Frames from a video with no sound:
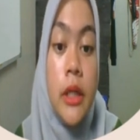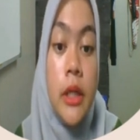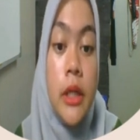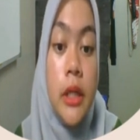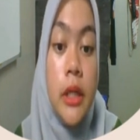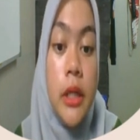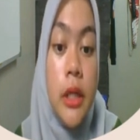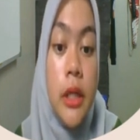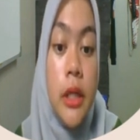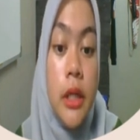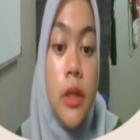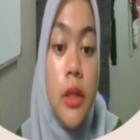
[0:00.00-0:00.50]

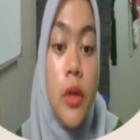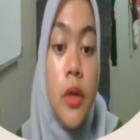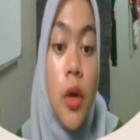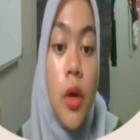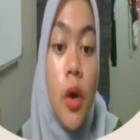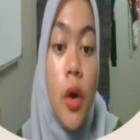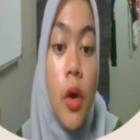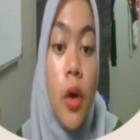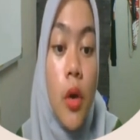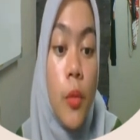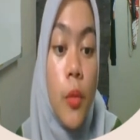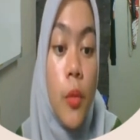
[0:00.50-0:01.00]

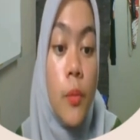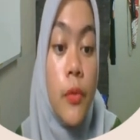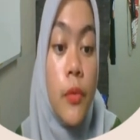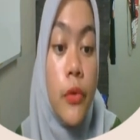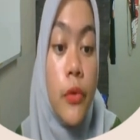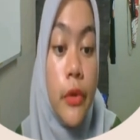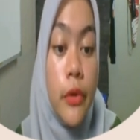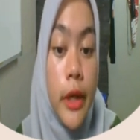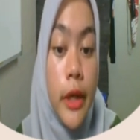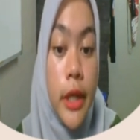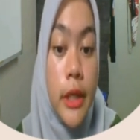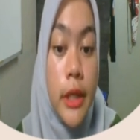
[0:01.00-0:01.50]

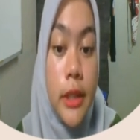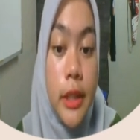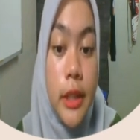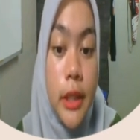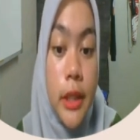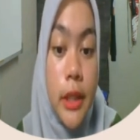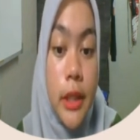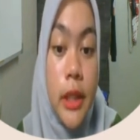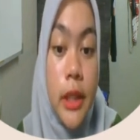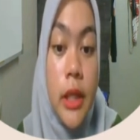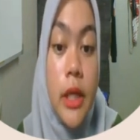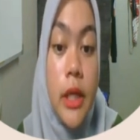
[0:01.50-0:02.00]
incorporating
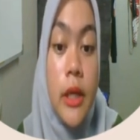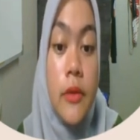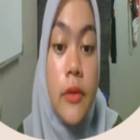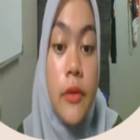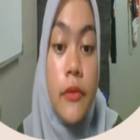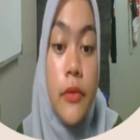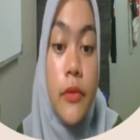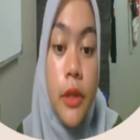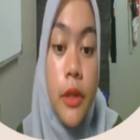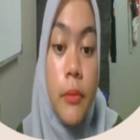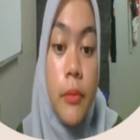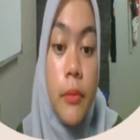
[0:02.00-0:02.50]

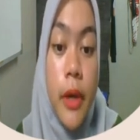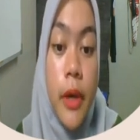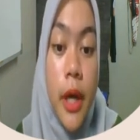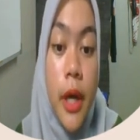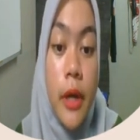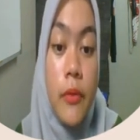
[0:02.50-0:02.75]
feedback